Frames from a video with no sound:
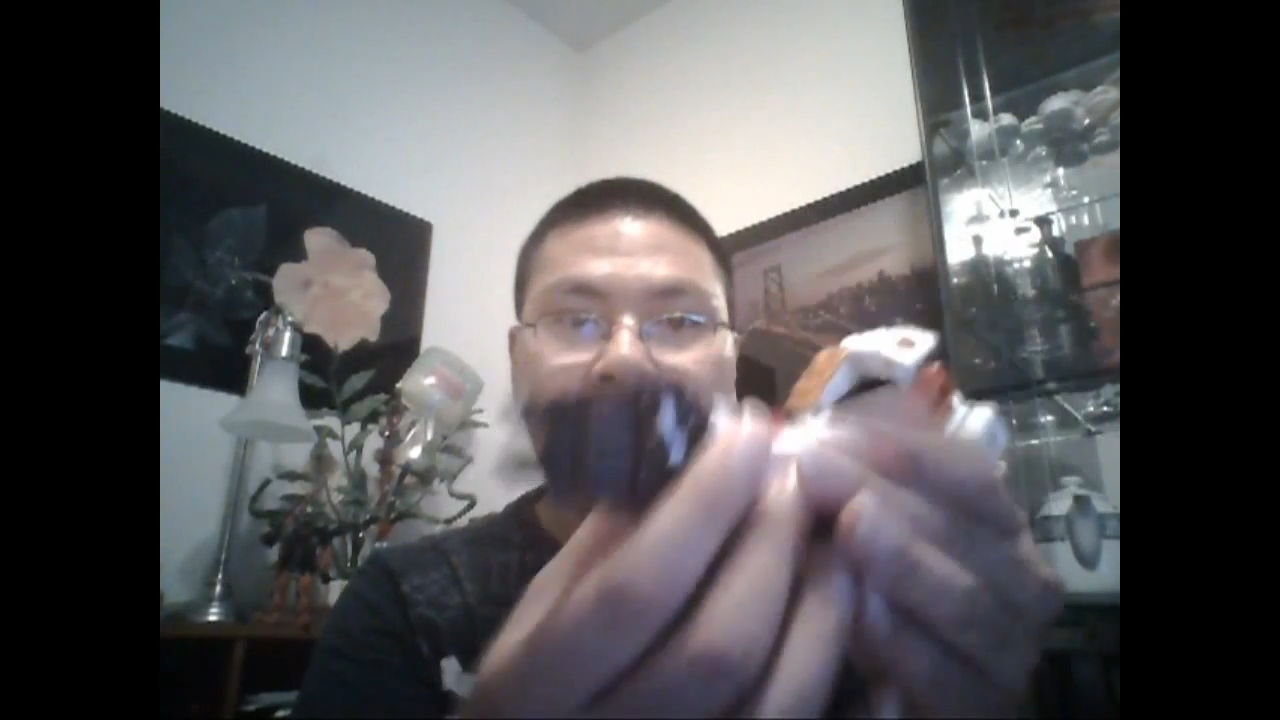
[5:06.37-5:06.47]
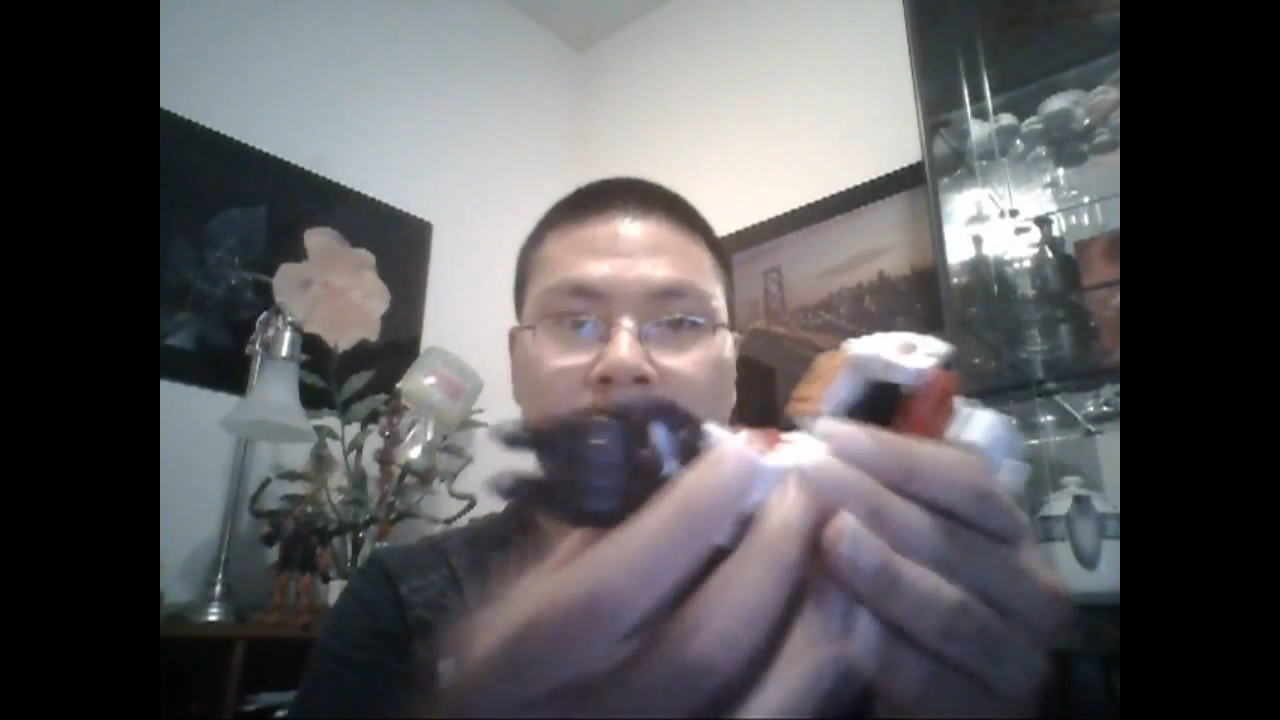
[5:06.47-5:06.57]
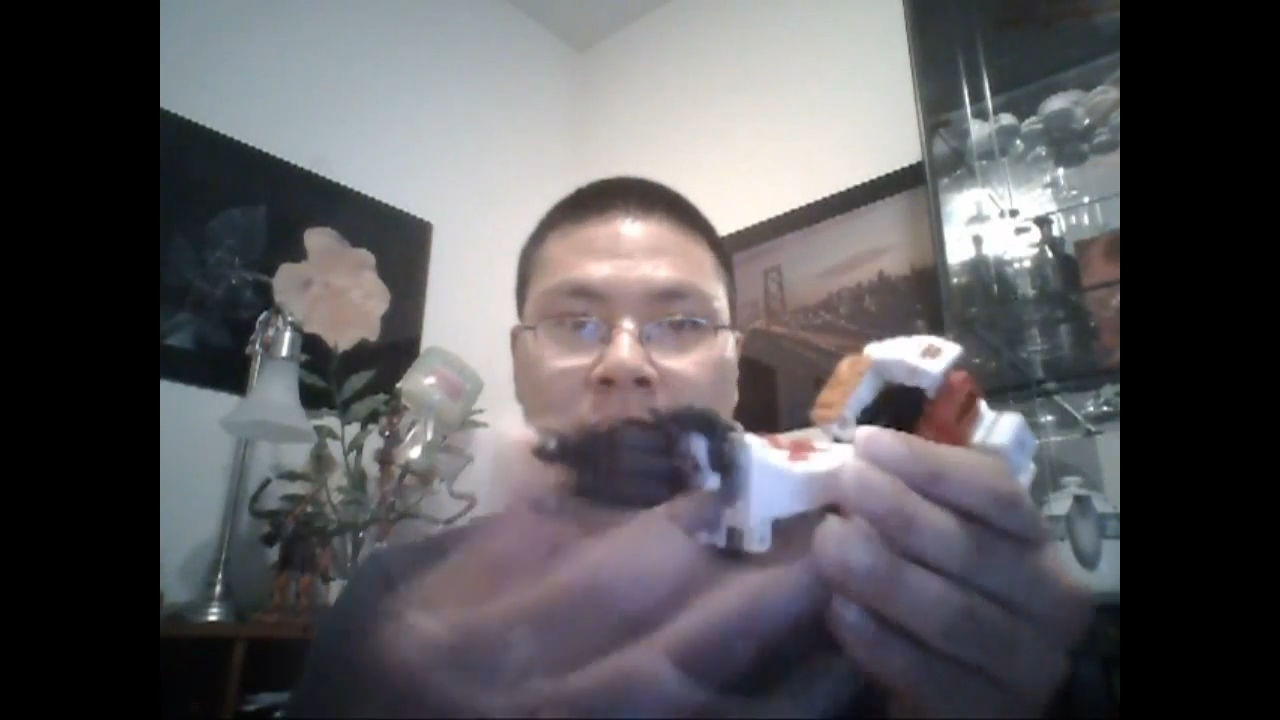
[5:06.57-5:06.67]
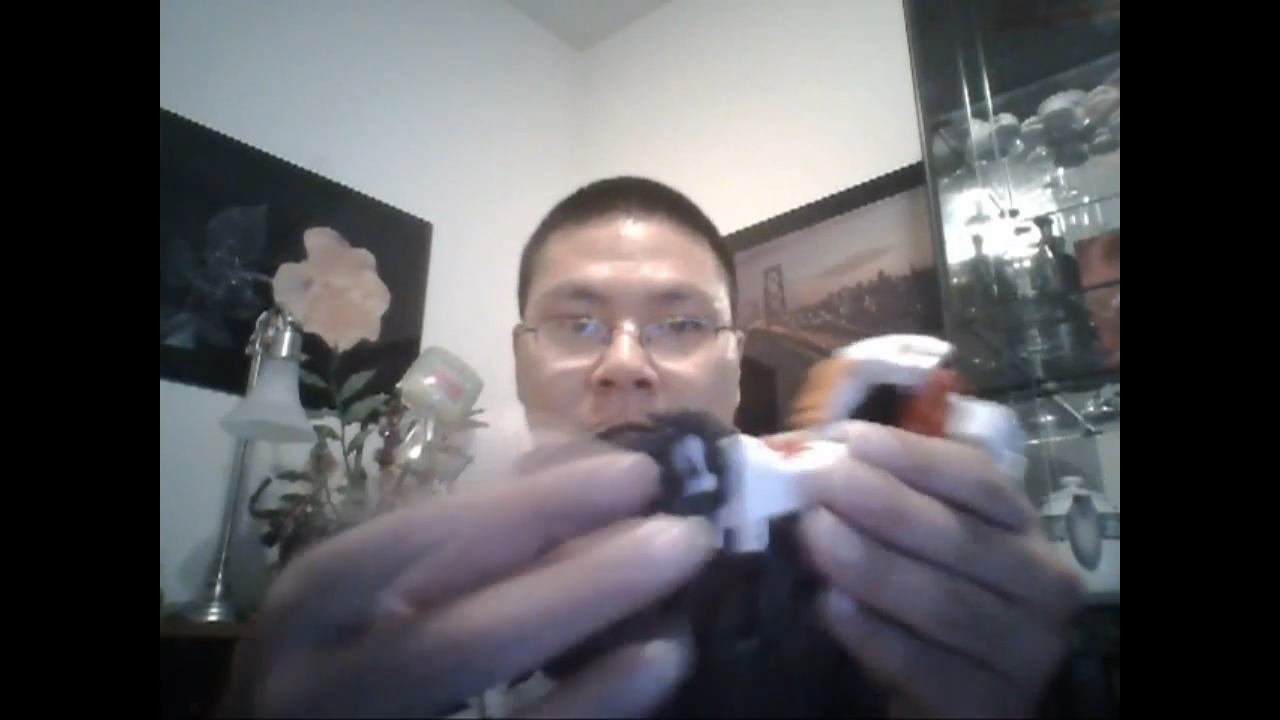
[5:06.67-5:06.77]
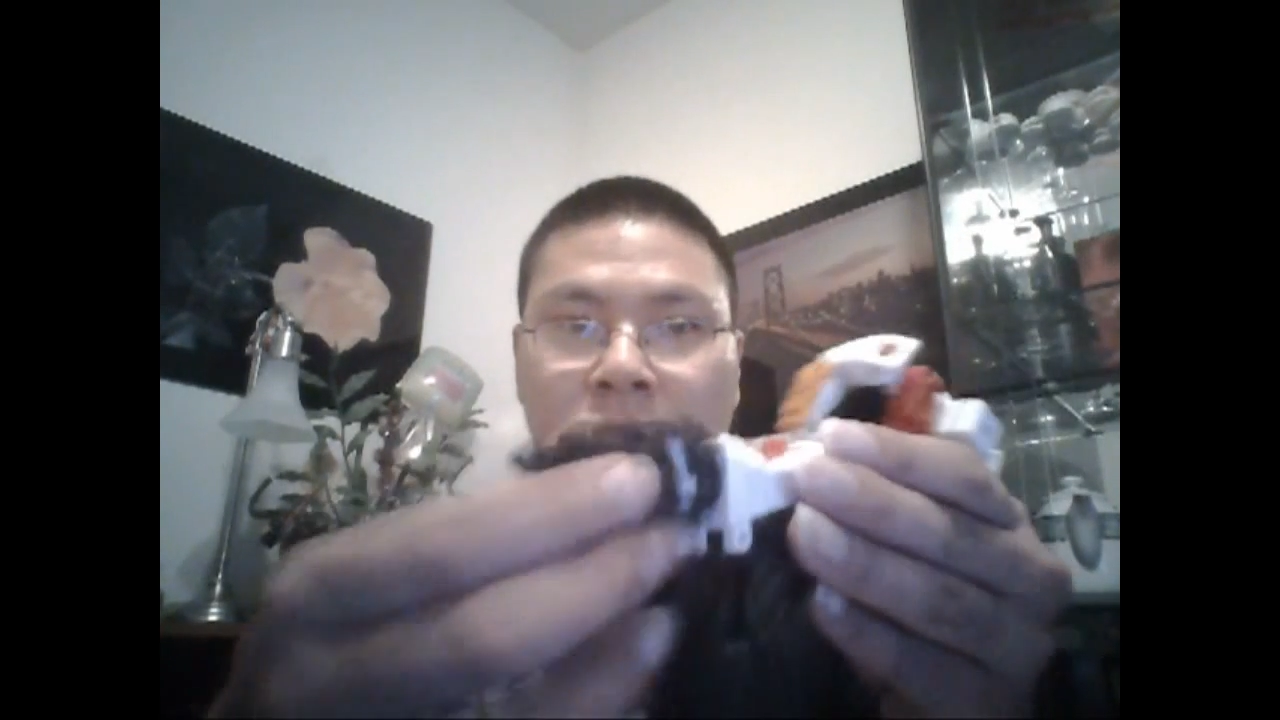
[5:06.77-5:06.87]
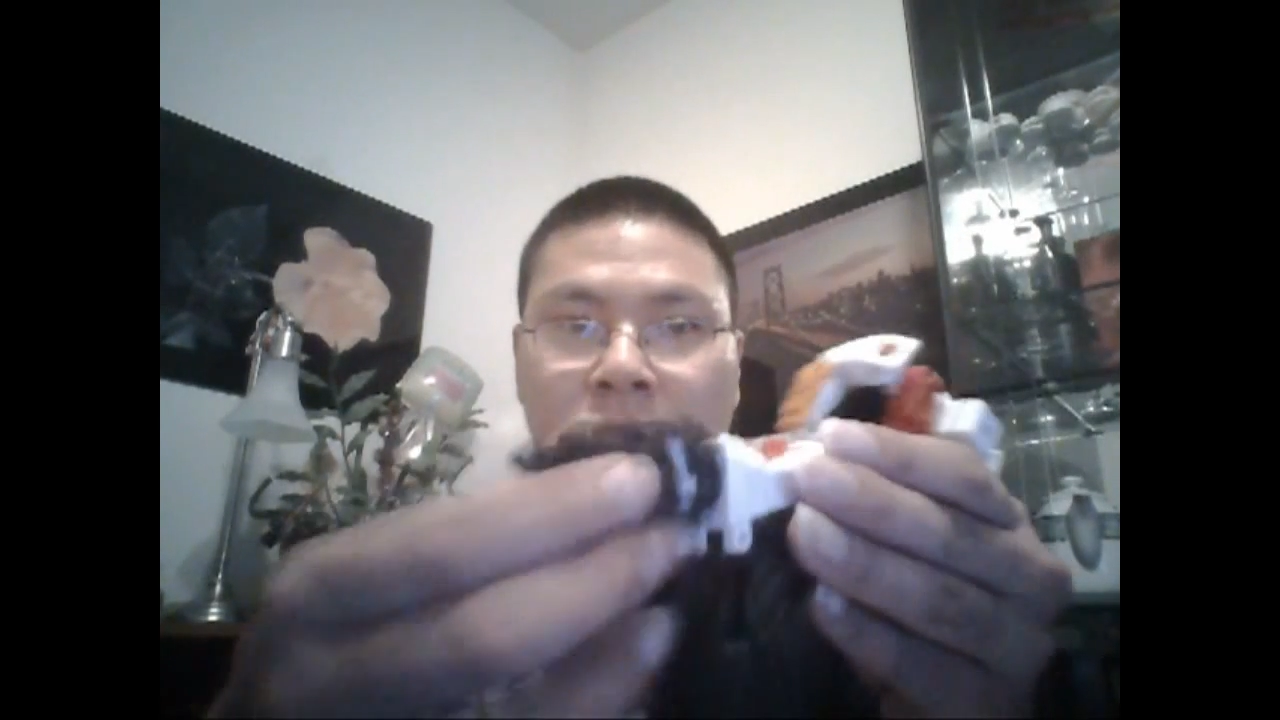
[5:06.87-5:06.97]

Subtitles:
It can